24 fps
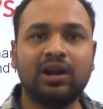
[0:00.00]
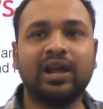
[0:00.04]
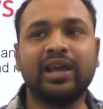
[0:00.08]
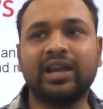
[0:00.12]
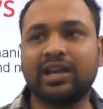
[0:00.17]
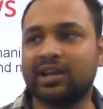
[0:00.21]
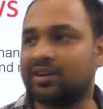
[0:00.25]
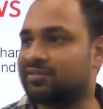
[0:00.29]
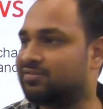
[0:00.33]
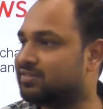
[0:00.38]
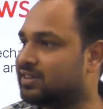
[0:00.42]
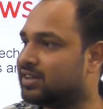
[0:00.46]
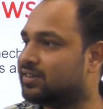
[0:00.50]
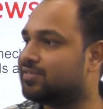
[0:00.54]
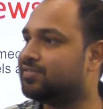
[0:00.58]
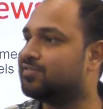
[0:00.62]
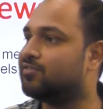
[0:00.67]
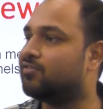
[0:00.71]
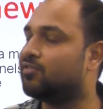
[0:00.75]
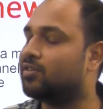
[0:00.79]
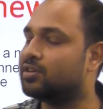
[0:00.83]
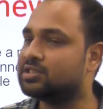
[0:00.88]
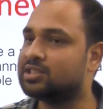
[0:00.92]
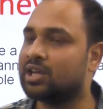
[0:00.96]
Like
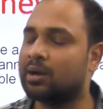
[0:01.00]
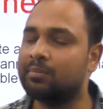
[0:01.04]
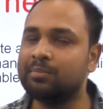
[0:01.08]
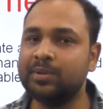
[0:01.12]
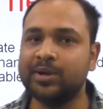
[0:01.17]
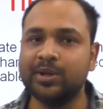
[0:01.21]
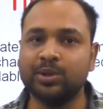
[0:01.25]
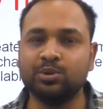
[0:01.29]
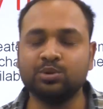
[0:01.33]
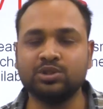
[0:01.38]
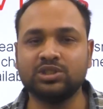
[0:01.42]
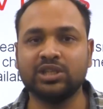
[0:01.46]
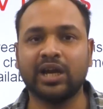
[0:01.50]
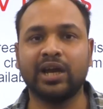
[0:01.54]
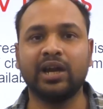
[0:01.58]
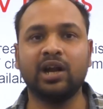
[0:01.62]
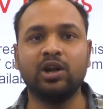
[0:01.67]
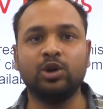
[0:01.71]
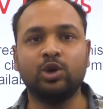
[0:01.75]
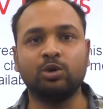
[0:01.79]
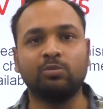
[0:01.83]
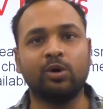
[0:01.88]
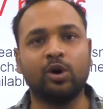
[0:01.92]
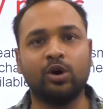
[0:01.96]
if some news
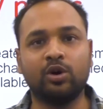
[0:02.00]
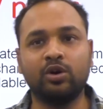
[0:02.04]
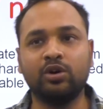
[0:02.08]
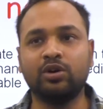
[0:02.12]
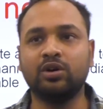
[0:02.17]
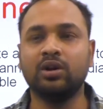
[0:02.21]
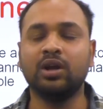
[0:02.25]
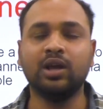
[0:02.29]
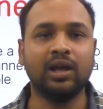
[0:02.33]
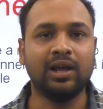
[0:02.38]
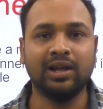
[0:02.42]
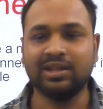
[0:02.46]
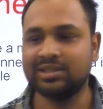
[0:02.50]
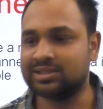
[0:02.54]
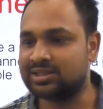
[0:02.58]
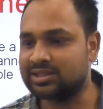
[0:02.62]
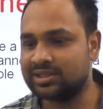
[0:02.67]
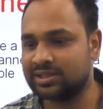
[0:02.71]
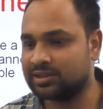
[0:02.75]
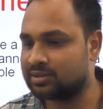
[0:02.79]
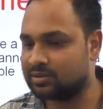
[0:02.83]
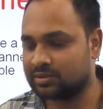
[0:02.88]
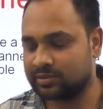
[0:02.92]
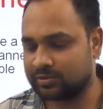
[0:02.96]
channel tomorrow
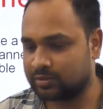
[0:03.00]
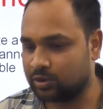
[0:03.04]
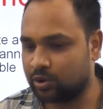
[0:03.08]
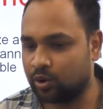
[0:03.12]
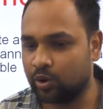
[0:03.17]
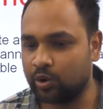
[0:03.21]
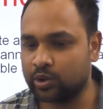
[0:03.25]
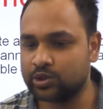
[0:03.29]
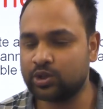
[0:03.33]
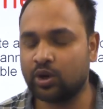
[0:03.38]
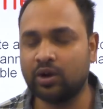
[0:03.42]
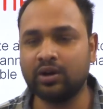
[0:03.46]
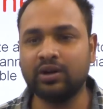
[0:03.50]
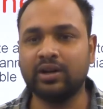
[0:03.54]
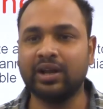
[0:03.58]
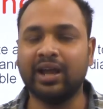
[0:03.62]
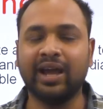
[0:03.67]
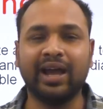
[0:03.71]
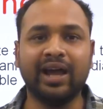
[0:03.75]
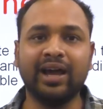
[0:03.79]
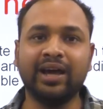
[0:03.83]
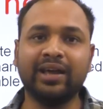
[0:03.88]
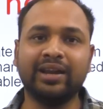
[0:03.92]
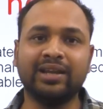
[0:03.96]
goes on
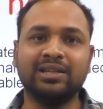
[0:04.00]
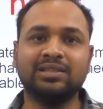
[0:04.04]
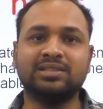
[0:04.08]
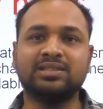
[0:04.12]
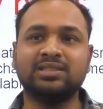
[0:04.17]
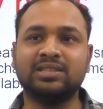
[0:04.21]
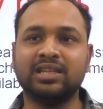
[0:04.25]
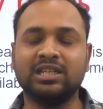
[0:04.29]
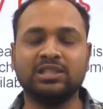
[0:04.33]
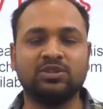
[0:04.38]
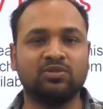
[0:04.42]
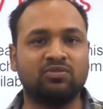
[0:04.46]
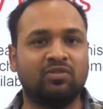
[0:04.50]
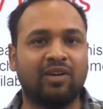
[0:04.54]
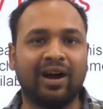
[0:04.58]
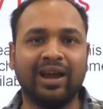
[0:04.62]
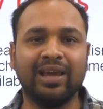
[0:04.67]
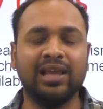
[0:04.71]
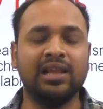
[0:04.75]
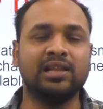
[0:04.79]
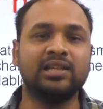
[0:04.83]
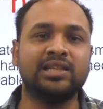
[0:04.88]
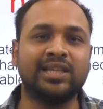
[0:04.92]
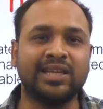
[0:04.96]
air and says
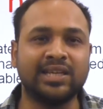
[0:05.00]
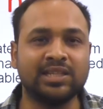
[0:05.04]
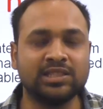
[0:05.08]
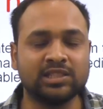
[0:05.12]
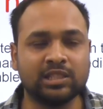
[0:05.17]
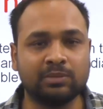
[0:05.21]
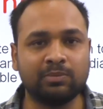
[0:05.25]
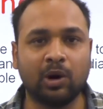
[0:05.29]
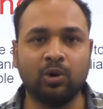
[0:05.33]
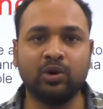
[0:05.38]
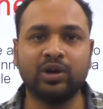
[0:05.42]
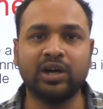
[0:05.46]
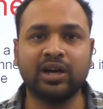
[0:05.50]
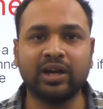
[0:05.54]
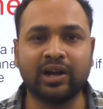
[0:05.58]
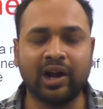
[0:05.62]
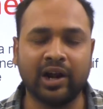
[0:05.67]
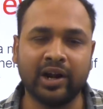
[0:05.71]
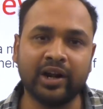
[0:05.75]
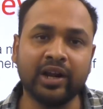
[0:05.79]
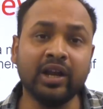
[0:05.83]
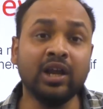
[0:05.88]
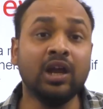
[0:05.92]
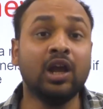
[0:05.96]
vile things about our
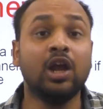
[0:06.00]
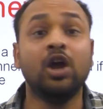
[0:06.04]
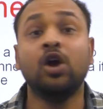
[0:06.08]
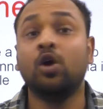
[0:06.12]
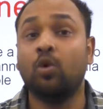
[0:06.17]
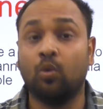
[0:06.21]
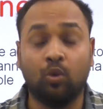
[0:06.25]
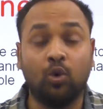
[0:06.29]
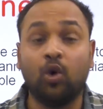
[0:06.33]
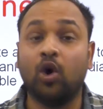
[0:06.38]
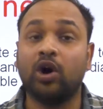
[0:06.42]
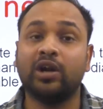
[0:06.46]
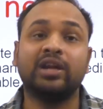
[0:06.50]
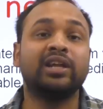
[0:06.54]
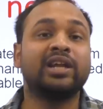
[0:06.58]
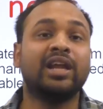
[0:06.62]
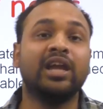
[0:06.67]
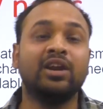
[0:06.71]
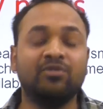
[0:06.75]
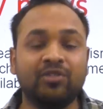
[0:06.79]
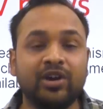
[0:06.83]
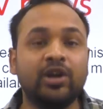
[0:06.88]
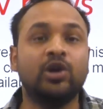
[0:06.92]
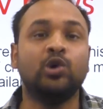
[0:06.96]
country, what
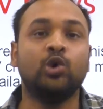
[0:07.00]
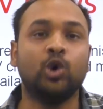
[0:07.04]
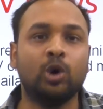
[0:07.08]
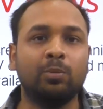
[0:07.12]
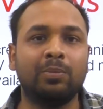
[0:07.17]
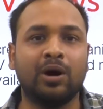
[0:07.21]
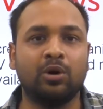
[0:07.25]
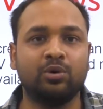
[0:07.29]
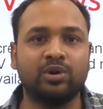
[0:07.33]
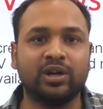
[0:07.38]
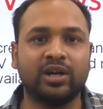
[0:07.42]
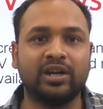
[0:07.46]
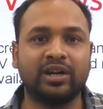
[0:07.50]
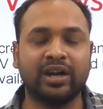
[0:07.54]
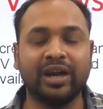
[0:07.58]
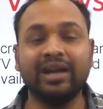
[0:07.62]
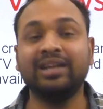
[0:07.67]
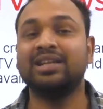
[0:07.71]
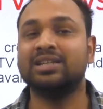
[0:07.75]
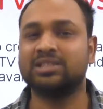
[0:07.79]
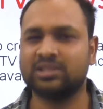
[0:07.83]
can we do about it, right?